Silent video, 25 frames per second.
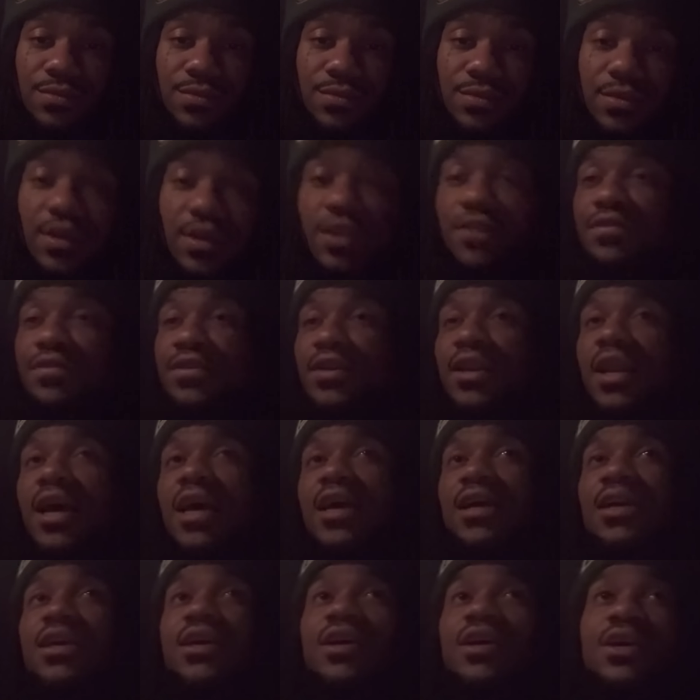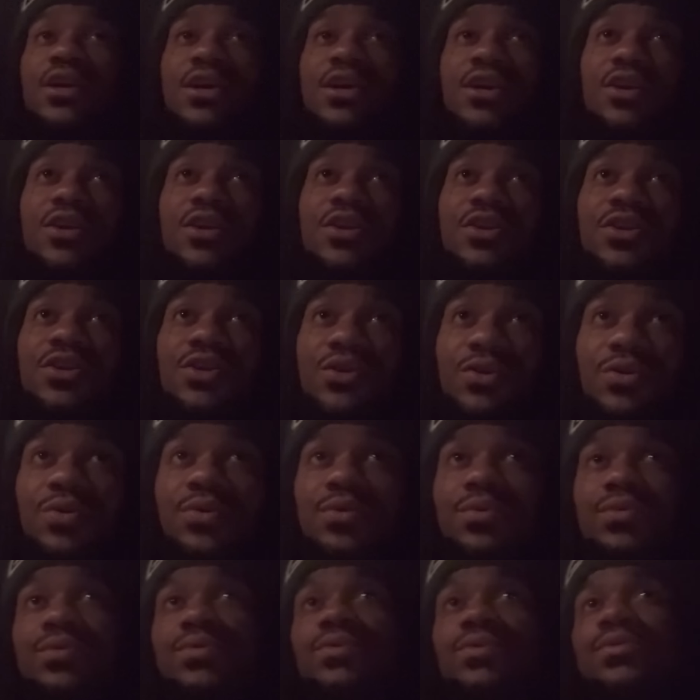He feel like
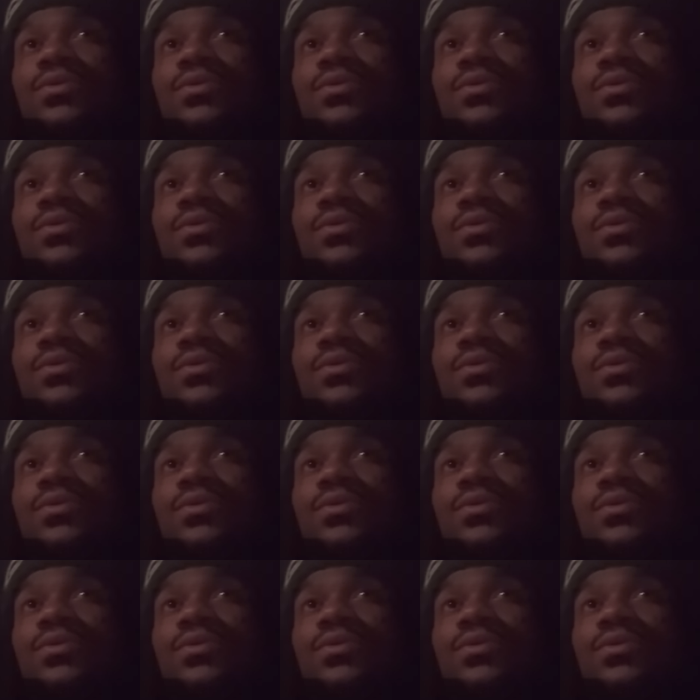you